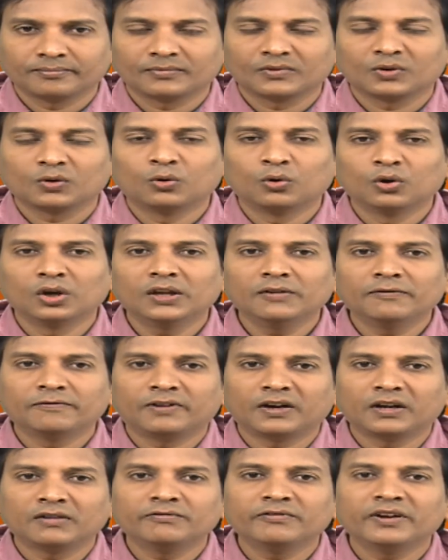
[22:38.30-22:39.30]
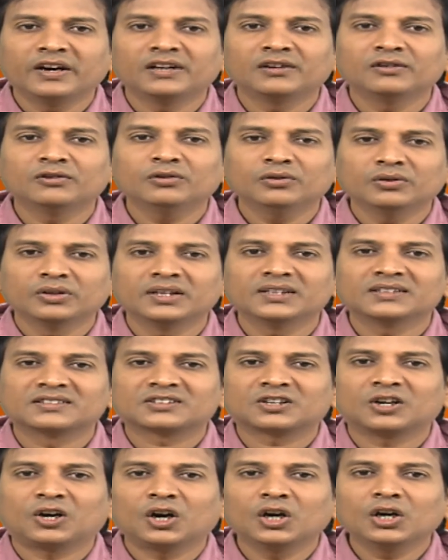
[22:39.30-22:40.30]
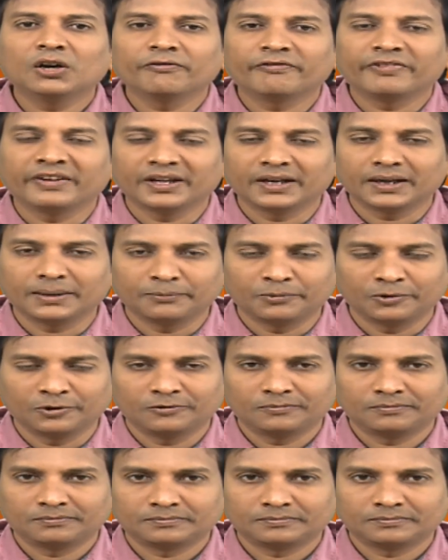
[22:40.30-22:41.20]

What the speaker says: Only one value is called variable.